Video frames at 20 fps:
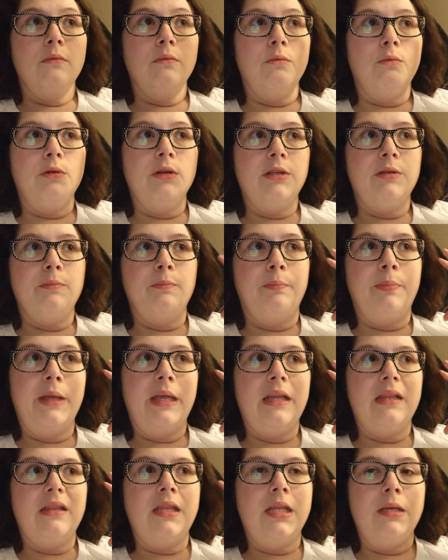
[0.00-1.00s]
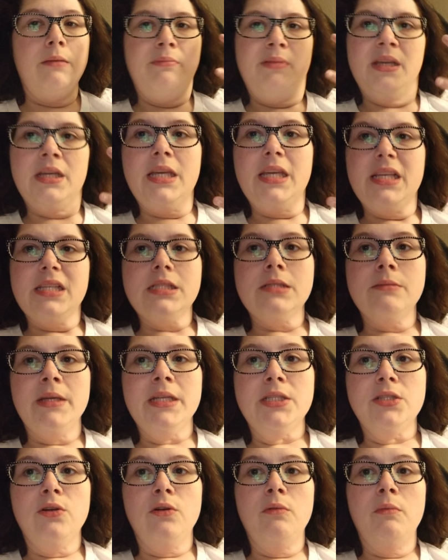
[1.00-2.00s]
would be the biggest
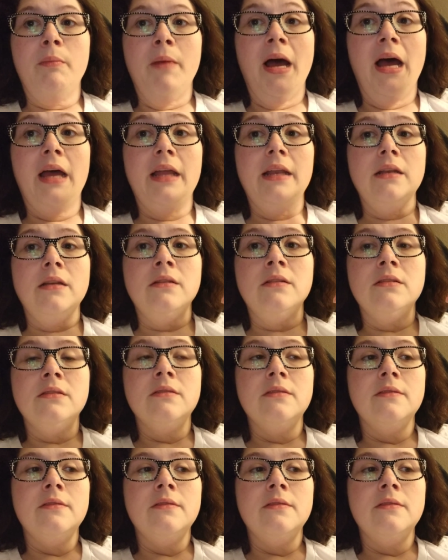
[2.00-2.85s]
mental mind,